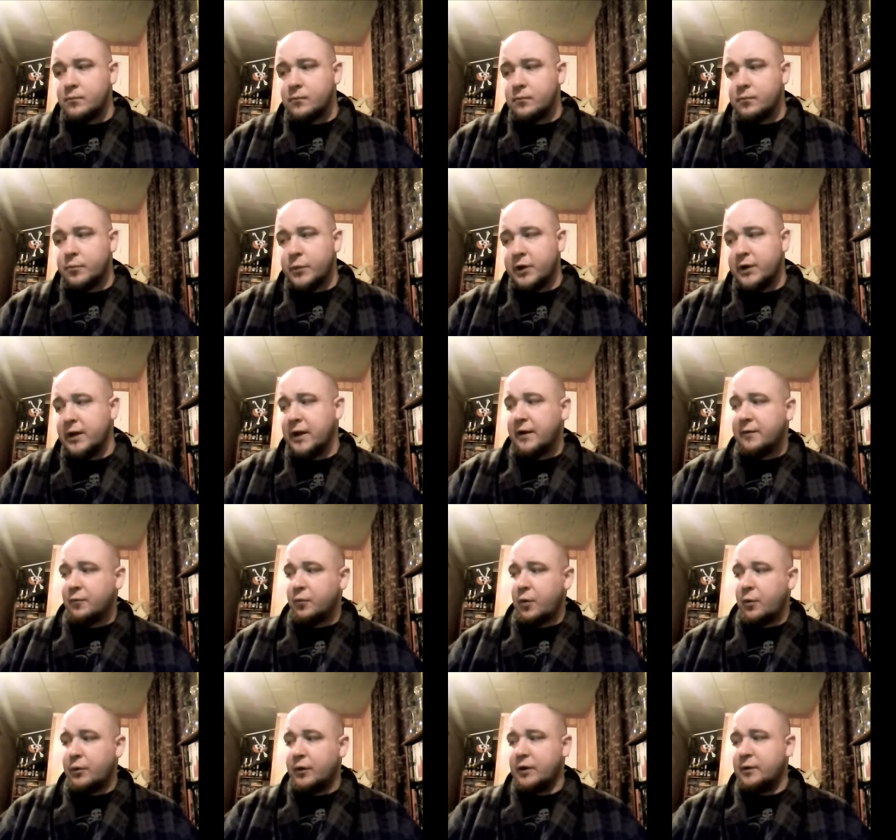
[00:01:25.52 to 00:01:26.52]
But yeah,
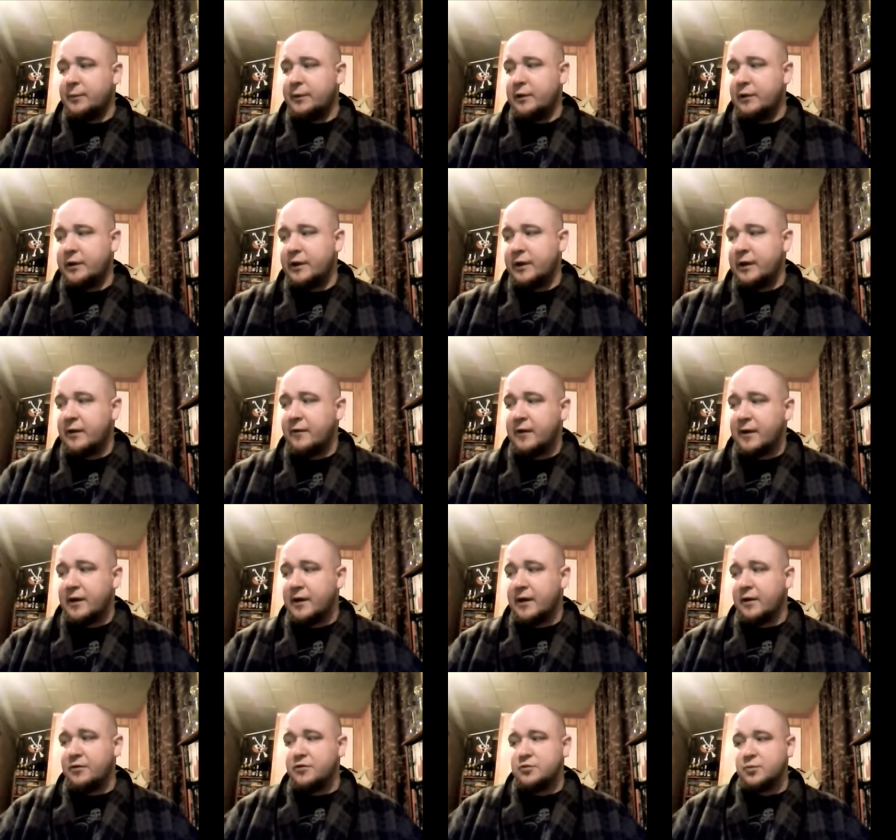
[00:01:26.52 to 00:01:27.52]
what we're going to be looking at right
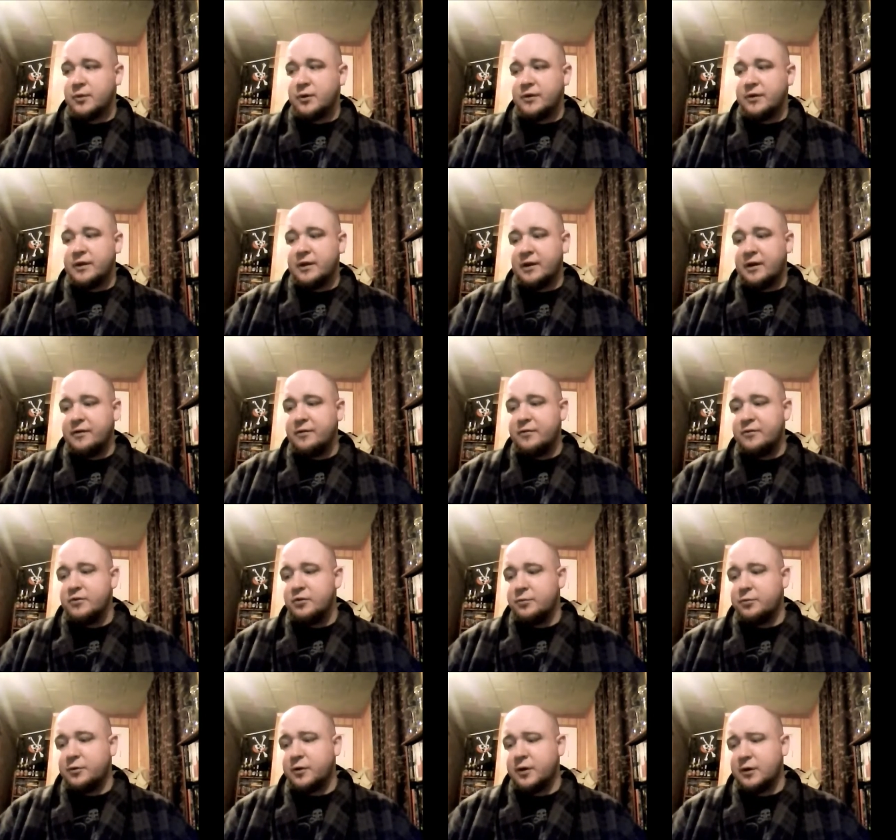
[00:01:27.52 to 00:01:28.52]
now is one of the other
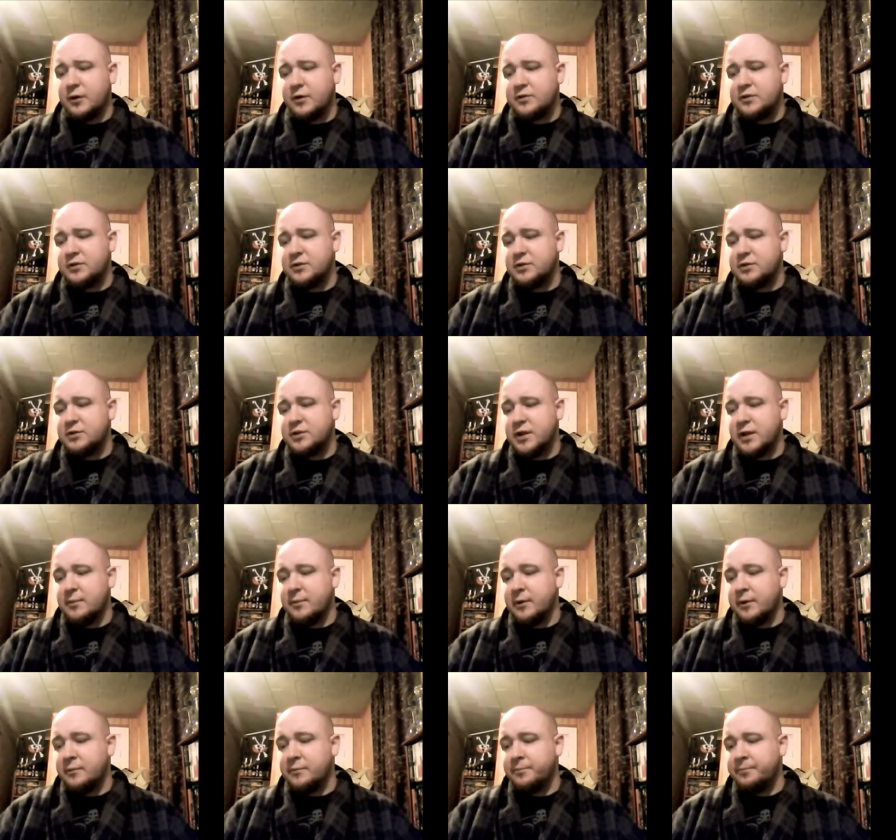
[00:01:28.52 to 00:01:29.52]
new products that just came
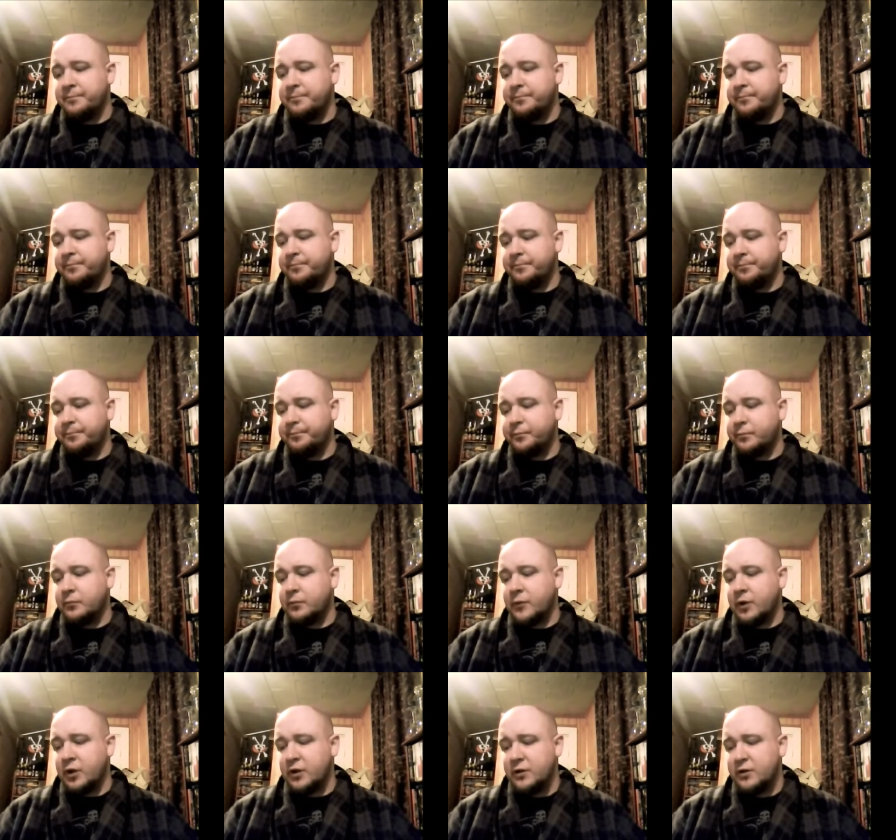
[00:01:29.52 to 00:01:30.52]
in.
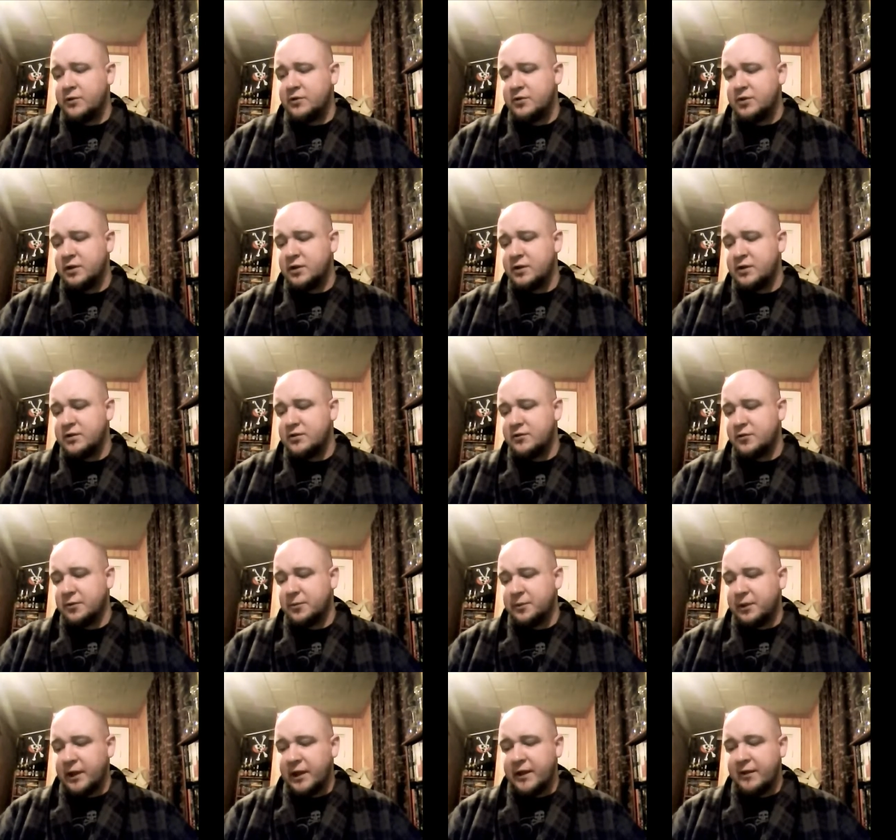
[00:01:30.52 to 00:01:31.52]
And this is
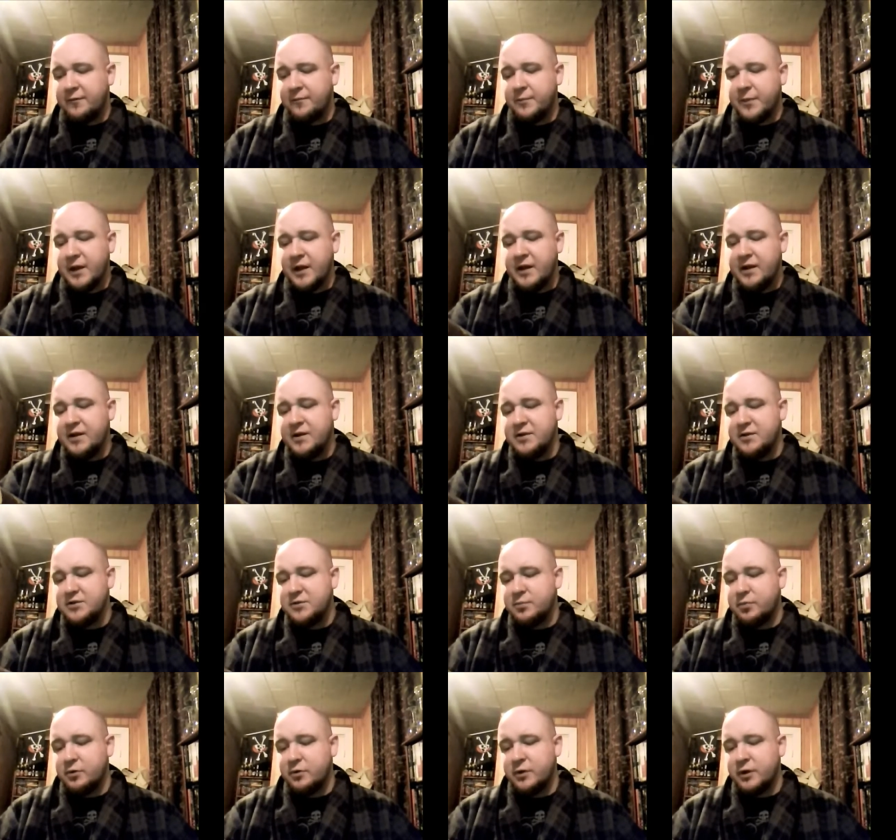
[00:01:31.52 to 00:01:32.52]
from Lake of Bays
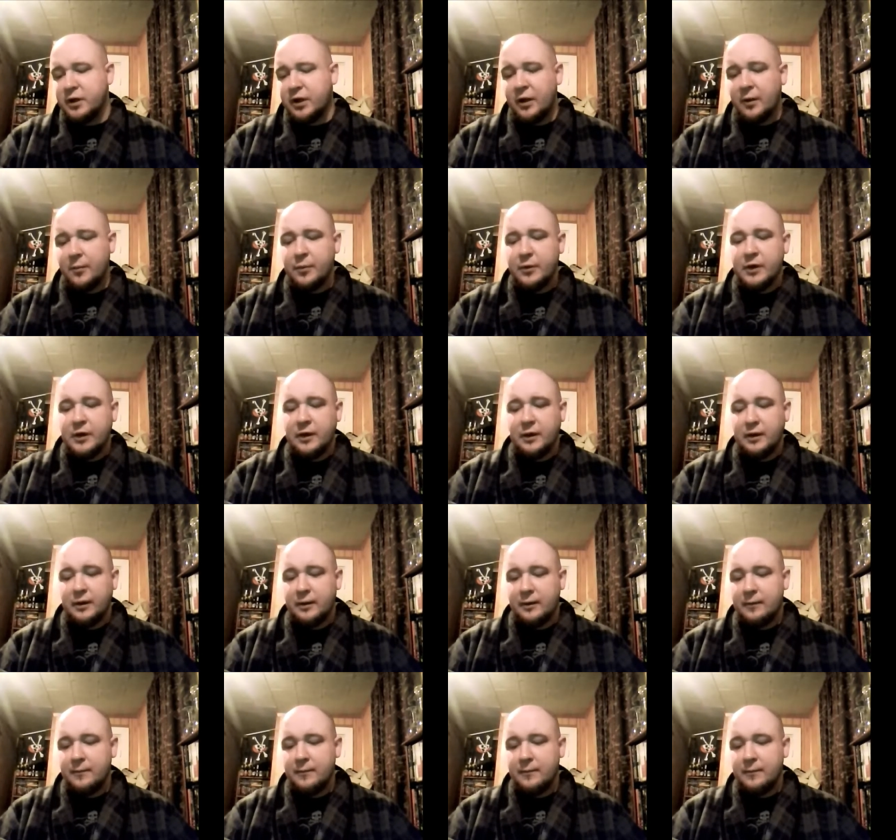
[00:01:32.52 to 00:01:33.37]
Brewing Company,